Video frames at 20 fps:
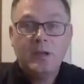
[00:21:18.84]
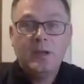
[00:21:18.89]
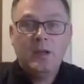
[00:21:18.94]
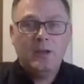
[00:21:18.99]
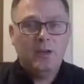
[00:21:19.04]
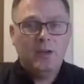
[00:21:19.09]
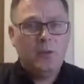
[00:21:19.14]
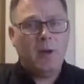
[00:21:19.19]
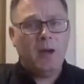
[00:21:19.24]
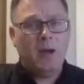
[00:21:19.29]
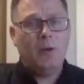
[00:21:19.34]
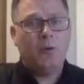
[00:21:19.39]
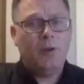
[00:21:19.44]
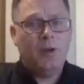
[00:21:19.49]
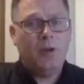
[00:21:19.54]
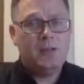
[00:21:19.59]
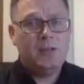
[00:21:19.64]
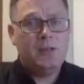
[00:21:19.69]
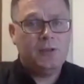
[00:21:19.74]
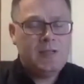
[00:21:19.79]
You might look at
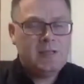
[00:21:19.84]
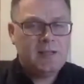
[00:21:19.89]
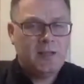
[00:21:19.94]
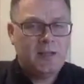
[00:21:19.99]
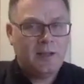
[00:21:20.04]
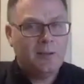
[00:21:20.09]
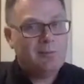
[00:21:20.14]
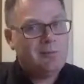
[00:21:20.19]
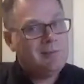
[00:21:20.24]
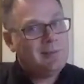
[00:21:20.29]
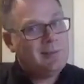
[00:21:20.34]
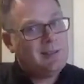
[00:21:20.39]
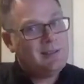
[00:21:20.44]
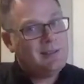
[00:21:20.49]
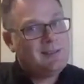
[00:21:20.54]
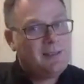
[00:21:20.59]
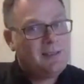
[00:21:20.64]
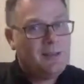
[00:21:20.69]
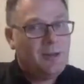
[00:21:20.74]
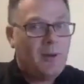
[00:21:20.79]
it as a retailer and go, well,
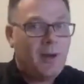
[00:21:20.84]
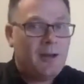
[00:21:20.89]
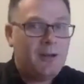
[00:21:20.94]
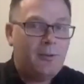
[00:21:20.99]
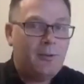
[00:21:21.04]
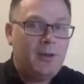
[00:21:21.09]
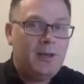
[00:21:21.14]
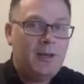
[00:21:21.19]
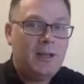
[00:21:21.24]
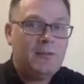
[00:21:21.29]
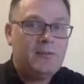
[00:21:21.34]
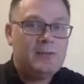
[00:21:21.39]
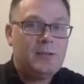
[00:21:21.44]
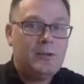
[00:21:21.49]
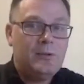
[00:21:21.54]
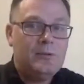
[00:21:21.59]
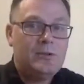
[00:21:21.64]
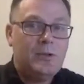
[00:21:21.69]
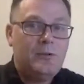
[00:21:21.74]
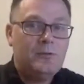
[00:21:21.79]
you know, I'd only give
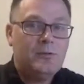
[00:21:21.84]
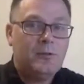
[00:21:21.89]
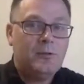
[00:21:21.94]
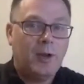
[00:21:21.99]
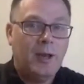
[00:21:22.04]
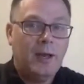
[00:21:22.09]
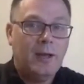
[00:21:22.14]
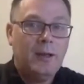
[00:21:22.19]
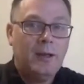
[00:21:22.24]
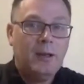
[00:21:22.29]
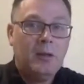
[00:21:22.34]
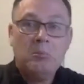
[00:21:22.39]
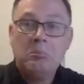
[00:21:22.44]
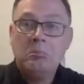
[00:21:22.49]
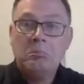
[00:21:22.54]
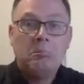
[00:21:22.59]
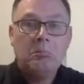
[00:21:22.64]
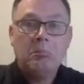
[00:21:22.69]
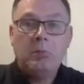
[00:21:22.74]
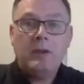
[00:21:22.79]
2,200 for it.
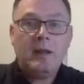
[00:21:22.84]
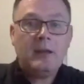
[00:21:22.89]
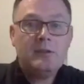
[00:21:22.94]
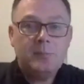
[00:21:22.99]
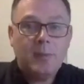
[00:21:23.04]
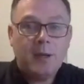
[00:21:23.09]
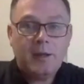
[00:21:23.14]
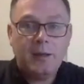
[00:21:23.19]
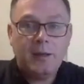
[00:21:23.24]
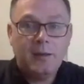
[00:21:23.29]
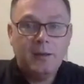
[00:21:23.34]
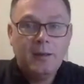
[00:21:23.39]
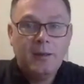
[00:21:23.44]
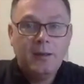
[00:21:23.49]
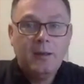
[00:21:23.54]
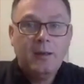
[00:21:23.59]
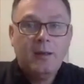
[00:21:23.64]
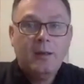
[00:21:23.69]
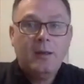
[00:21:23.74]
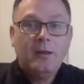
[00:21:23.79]
But that doesn't matter,
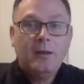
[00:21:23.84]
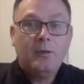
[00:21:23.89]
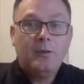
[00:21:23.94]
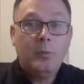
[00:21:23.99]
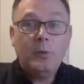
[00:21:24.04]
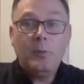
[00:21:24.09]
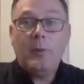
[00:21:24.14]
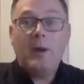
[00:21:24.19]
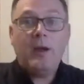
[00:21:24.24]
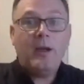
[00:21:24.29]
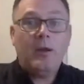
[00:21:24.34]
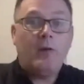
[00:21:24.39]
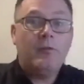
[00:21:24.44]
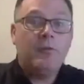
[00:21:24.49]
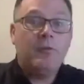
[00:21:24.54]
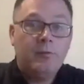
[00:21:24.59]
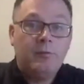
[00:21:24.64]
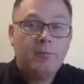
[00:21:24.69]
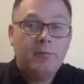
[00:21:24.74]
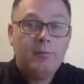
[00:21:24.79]
because we'll buy it
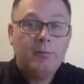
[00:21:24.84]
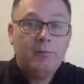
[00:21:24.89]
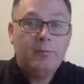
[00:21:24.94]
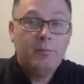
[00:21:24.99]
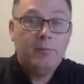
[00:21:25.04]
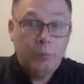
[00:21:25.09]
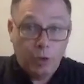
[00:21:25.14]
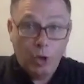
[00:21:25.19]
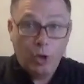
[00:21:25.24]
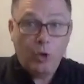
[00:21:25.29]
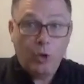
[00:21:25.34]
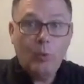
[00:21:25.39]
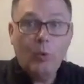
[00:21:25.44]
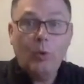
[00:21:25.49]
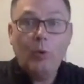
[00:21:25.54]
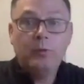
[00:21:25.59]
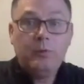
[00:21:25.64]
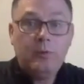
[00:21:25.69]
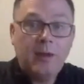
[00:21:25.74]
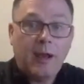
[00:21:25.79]
off you
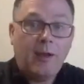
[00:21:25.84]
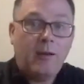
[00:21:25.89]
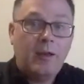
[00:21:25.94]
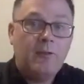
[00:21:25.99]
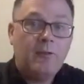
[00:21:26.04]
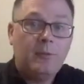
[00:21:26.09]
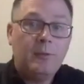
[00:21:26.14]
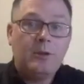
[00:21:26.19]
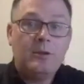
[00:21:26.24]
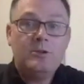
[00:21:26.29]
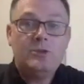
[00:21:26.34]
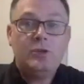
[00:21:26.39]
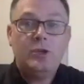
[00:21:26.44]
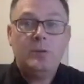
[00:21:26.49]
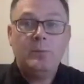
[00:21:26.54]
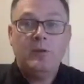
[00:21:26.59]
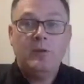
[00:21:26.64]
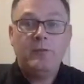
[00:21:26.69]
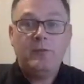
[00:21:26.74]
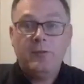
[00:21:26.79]
or directly from the
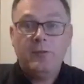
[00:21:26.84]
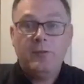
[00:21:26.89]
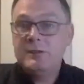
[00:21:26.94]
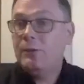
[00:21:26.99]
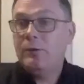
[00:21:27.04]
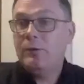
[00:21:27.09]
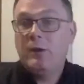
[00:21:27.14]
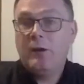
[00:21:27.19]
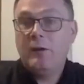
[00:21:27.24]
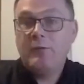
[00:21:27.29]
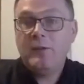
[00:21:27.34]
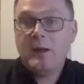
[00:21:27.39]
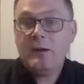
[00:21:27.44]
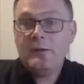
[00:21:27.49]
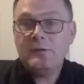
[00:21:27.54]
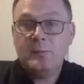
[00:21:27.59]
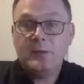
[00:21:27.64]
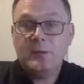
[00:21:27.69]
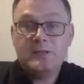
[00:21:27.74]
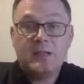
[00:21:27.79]
consumer for
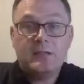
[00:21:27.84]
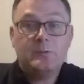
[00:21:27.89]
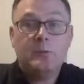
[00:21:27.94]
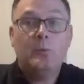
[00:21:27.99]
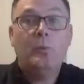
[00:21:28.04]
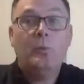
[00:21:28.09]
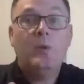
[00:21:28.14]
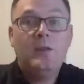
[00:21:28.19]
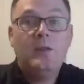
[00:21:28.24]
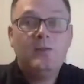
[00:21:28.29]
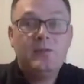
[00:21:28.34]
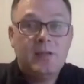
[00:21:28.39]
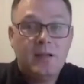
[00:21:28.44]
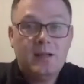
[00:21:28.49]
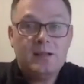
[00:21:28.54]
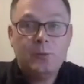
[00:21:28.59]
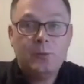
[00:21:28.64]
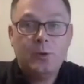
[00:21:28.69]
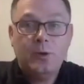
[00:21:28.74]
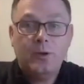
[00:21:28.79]
2,500, because that's what we've said
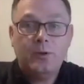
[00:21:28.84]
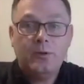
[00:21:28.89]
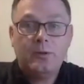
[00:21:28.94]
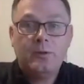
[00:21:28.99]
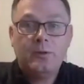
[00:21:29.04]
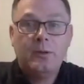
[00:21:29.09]
it's worth.